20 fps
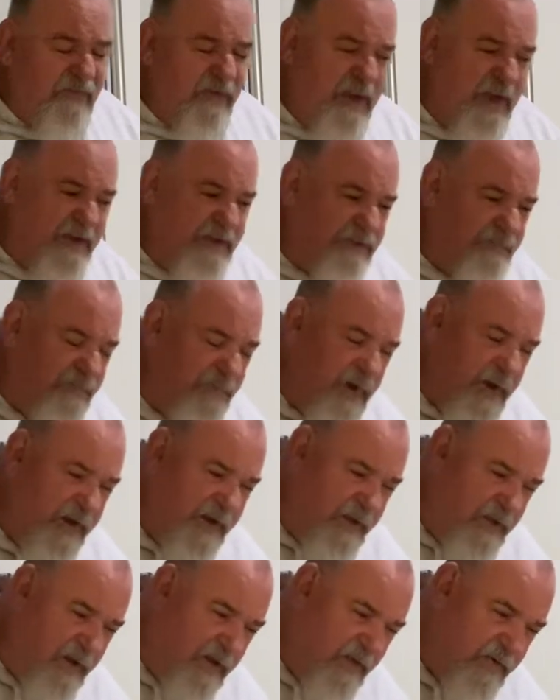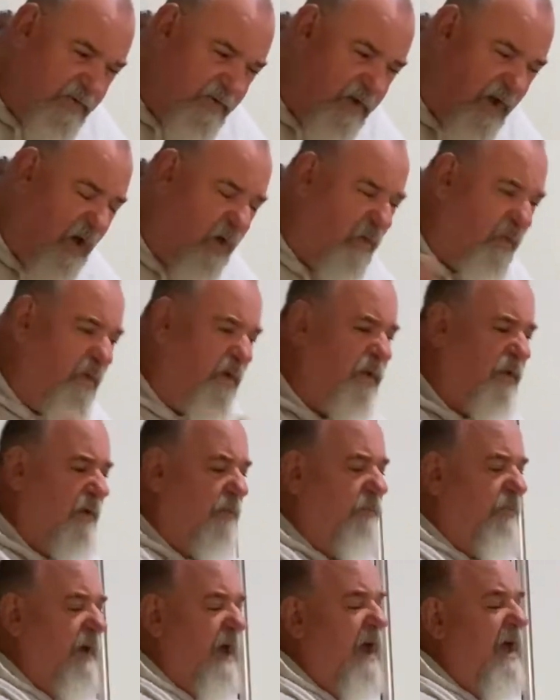has been dealt with
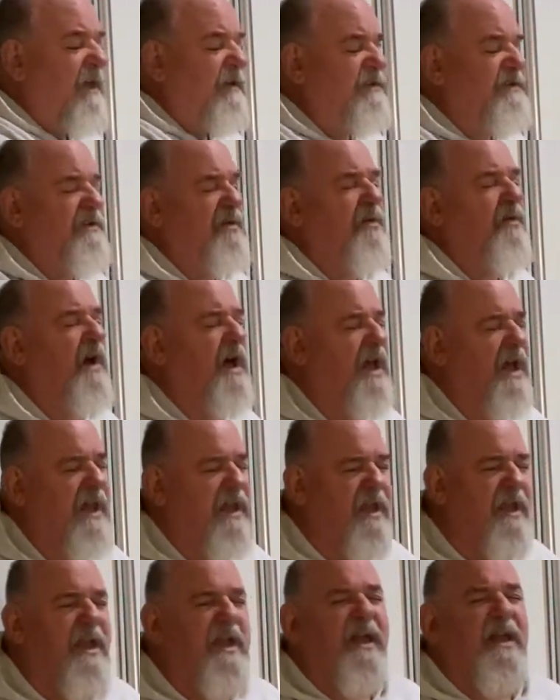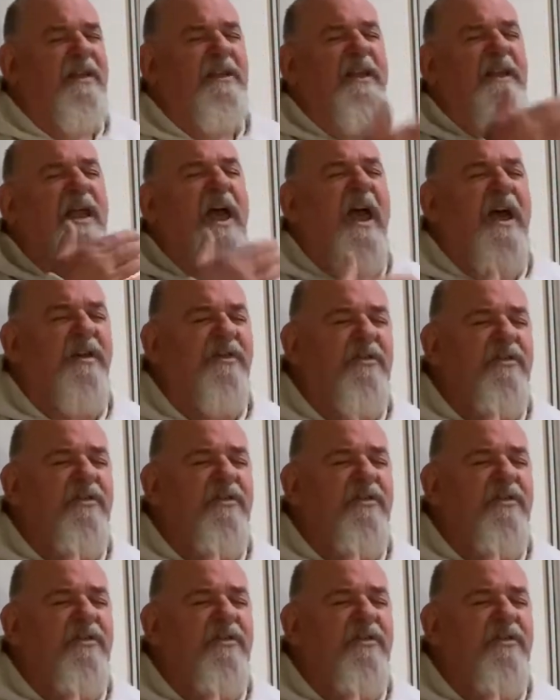and passed away, that our